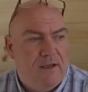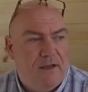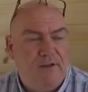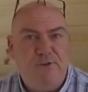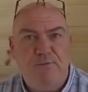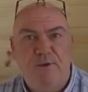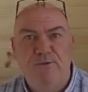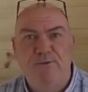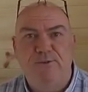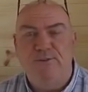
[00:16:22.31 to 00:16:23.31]
I
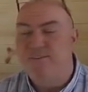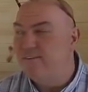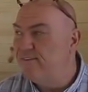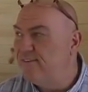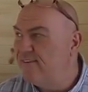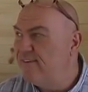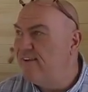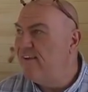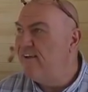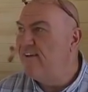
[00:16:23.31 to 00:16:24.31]
suppose
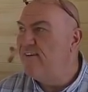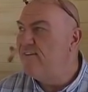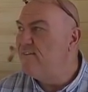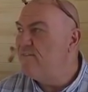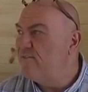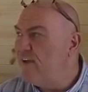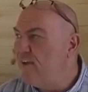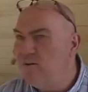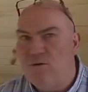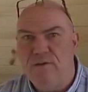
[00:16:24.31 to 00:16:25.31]

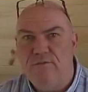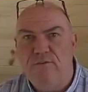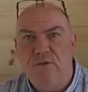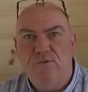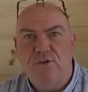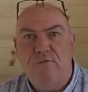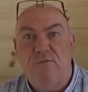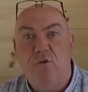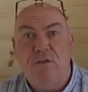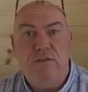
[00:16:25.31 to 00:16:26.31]
van life, YouTube
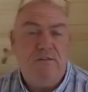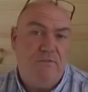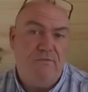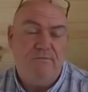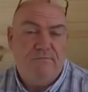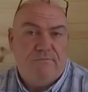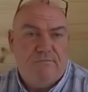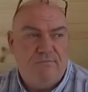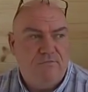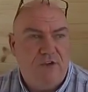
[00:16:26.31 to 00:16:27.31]
vlogging, it's a
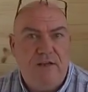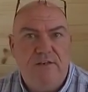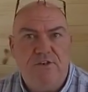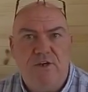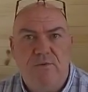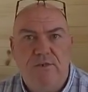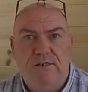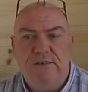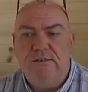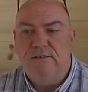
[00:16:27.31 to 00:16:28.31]
reality show, isn't it?